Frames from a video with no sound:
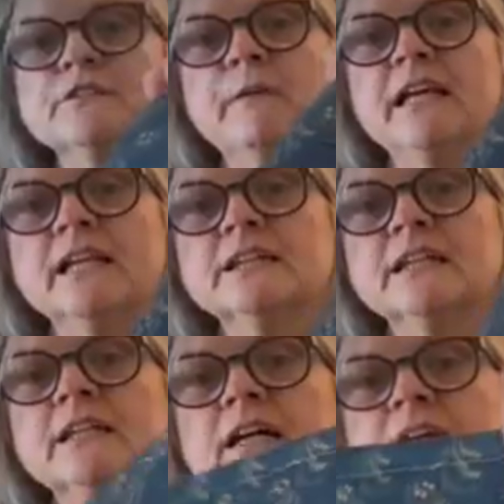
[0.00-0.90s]
made it,
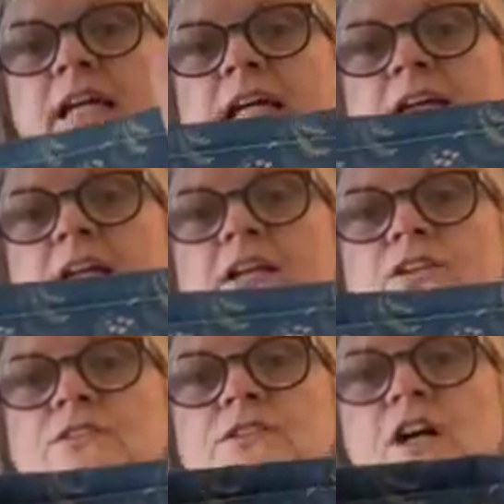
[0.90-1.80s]
again, a
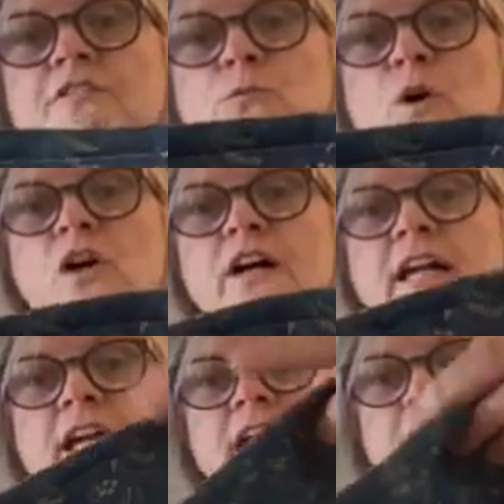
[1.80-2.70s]
little soft wall
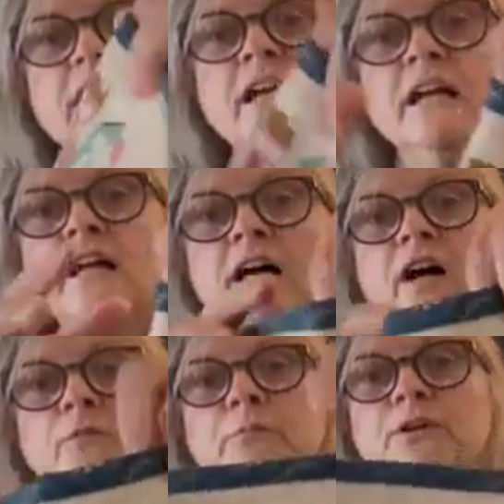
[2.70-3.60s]
hanging.
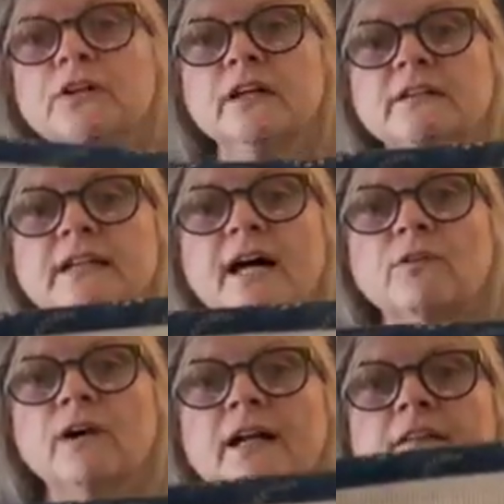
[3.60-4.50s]
I'll put a dowel
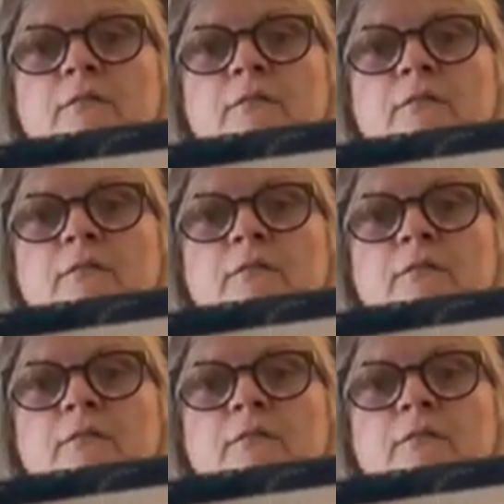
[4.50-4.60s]
rod in the